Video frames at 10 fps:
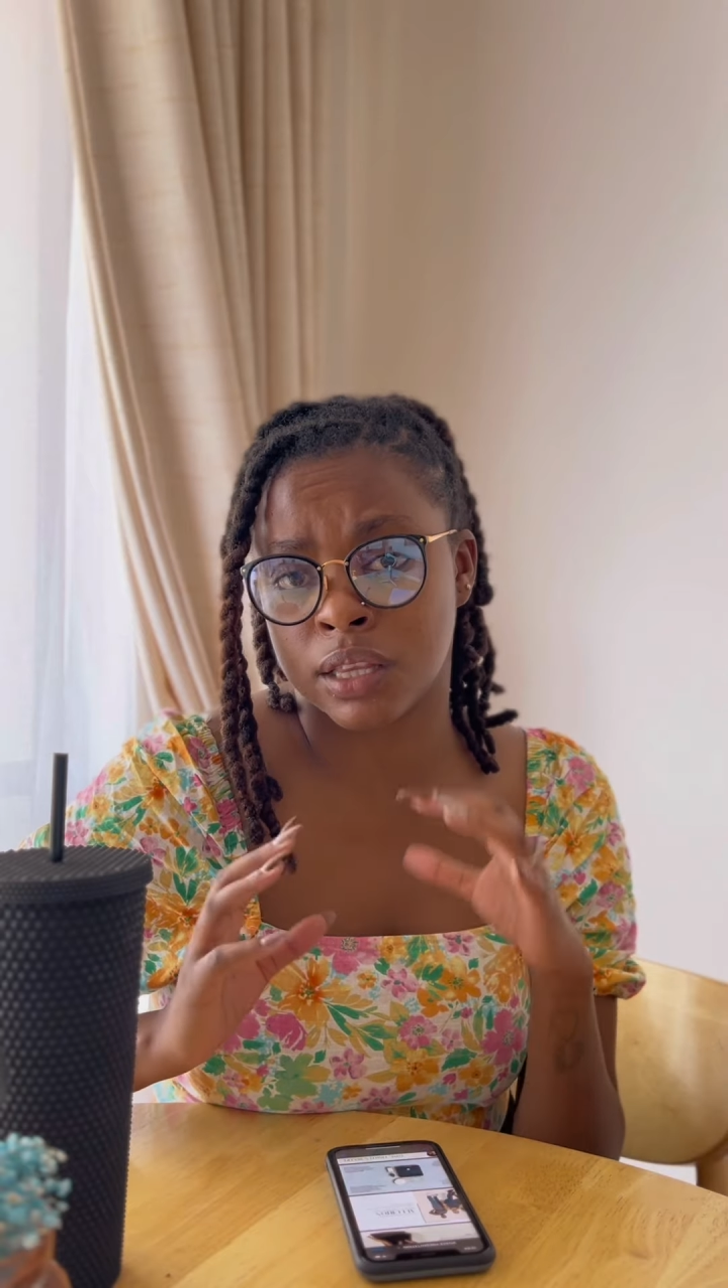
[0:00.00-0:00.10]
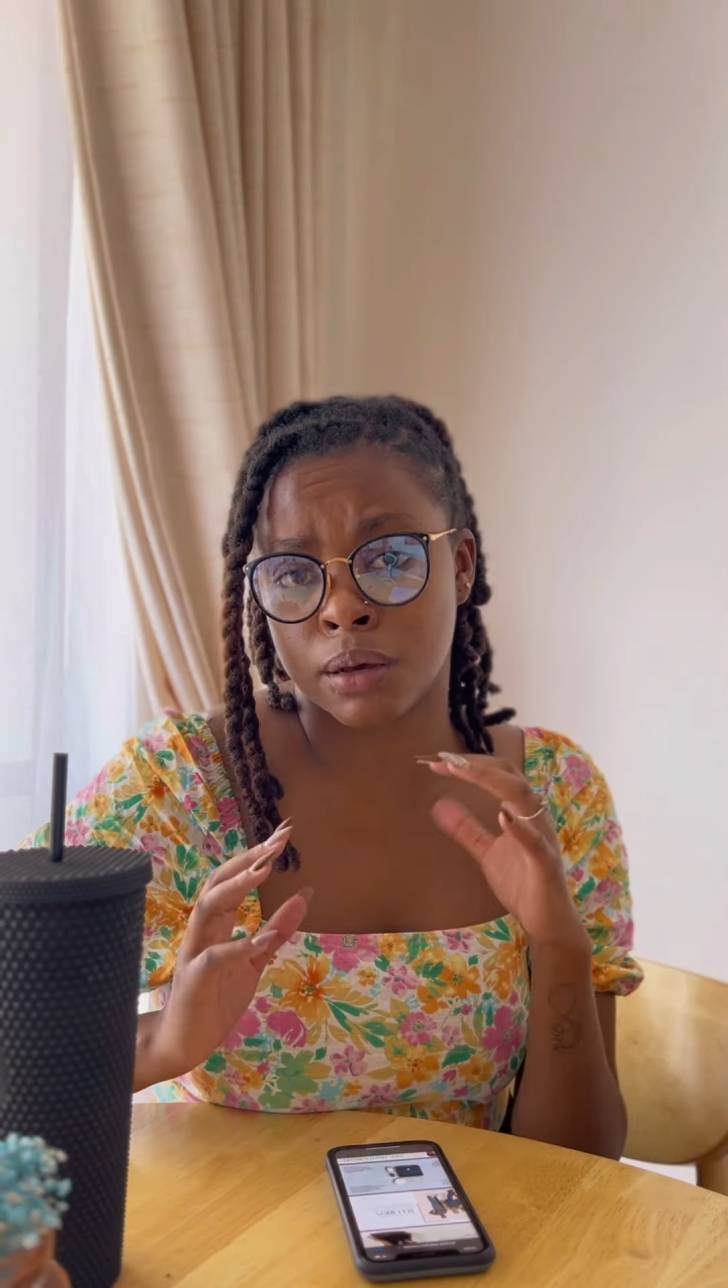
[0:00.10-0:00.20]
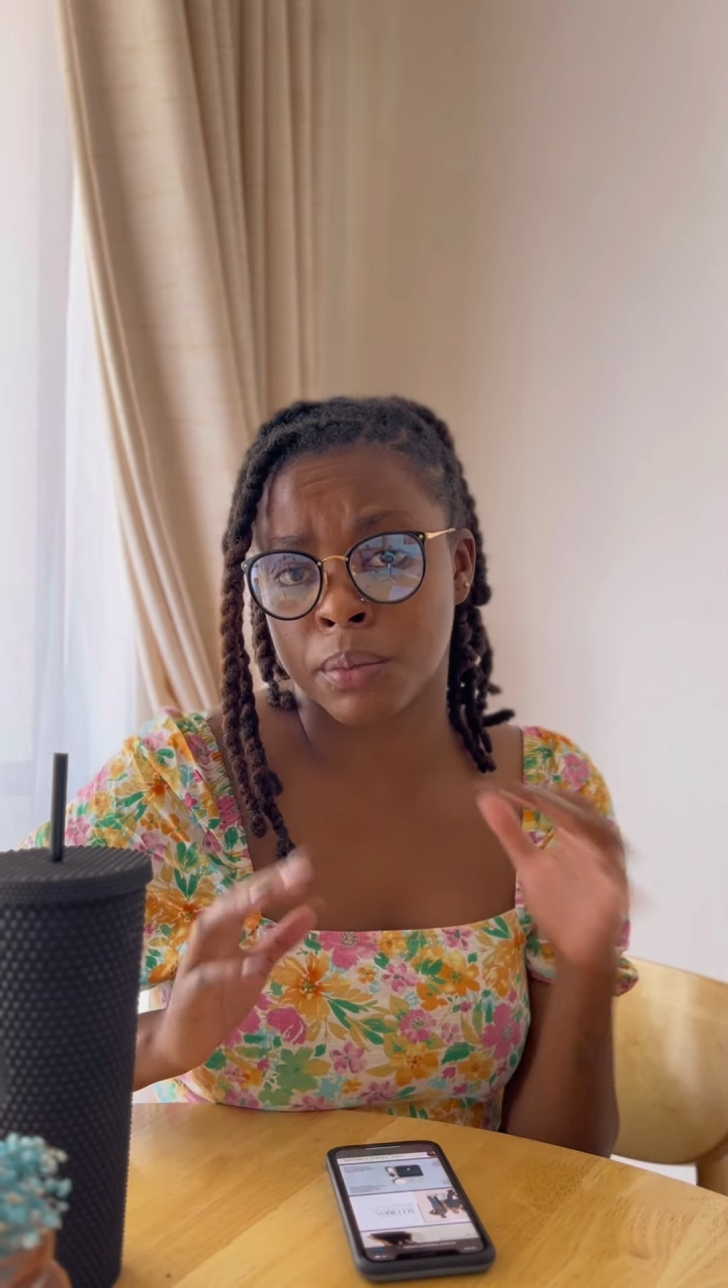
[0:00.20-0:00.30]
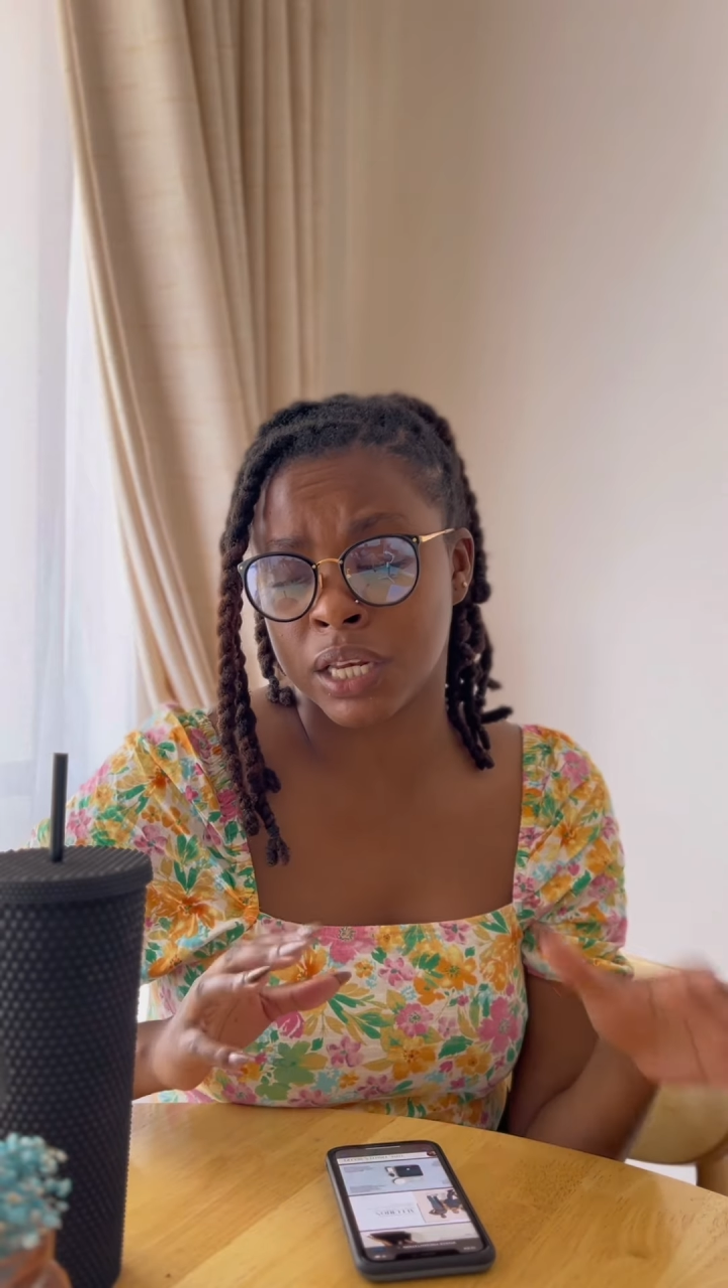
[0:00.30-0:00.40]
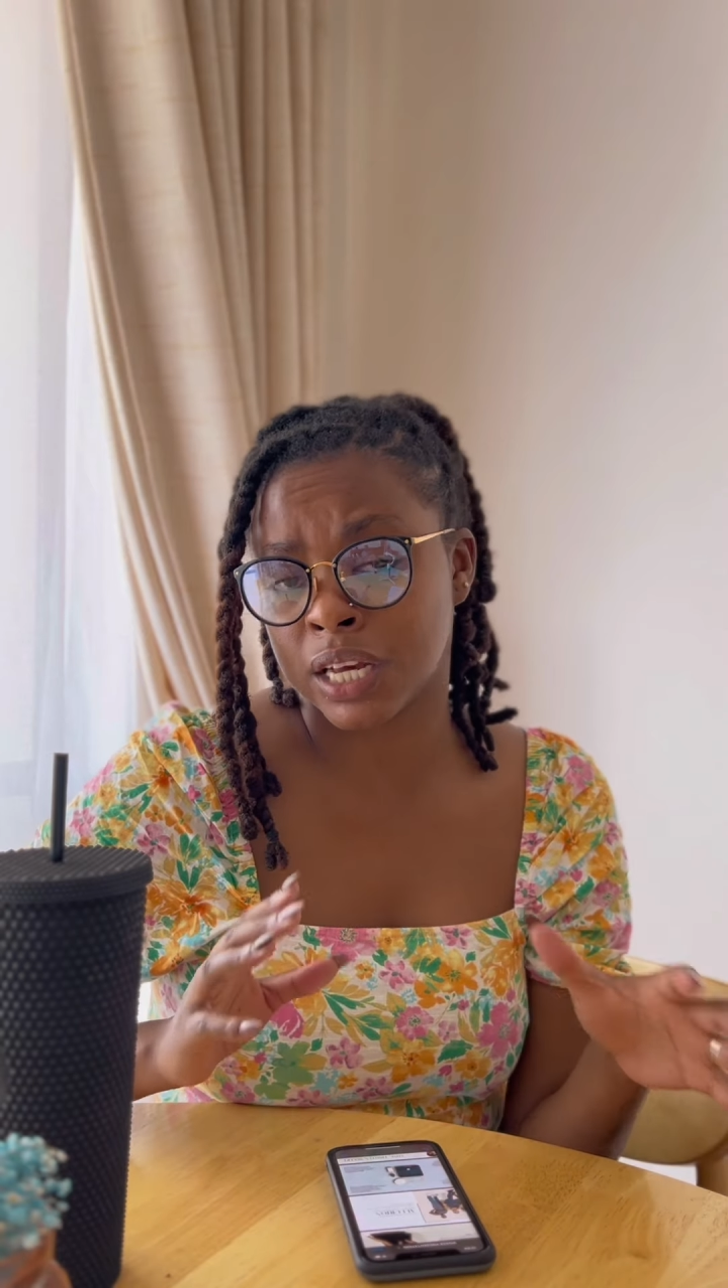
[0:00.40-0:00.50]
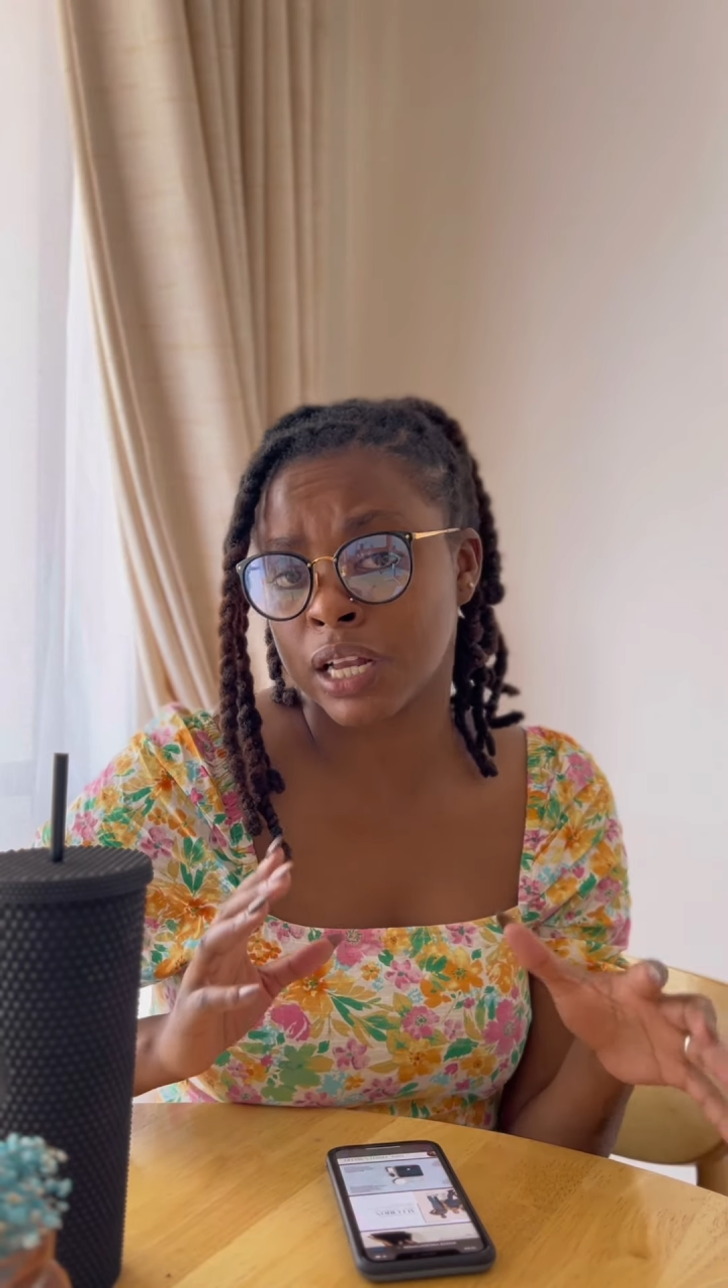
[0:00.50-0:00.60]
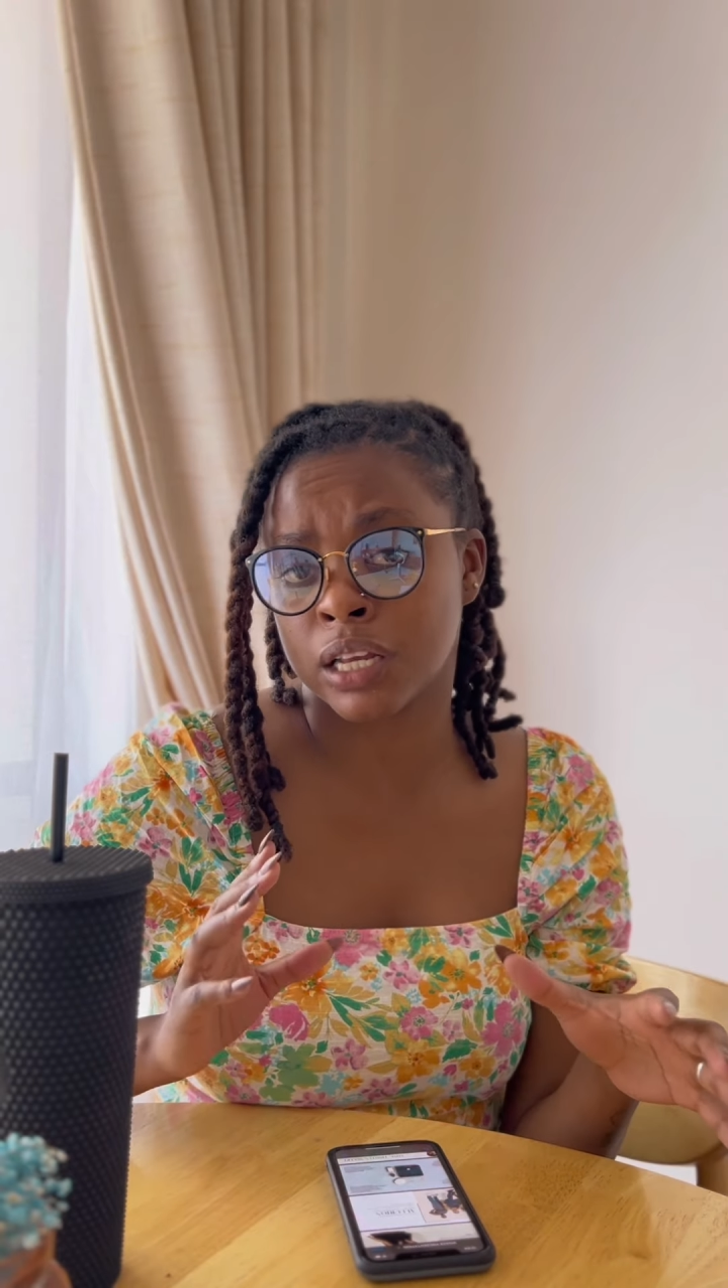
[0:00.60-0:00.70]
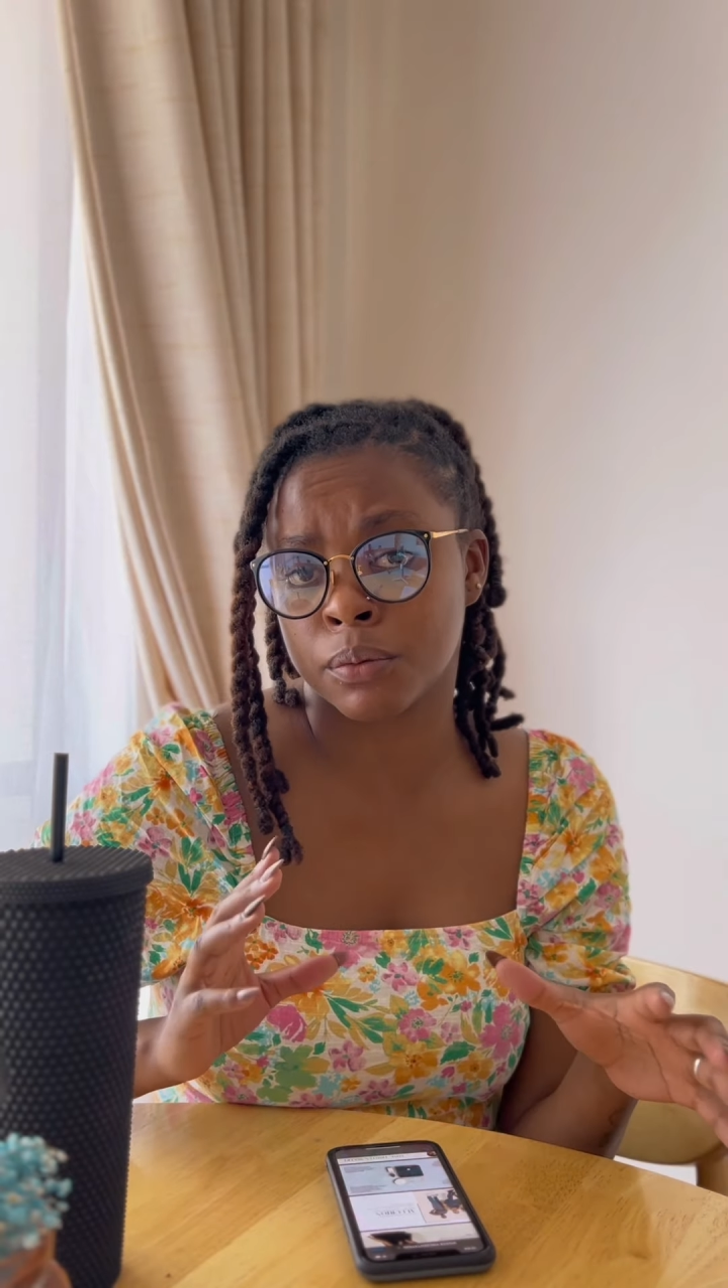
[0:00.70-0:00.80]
They're medically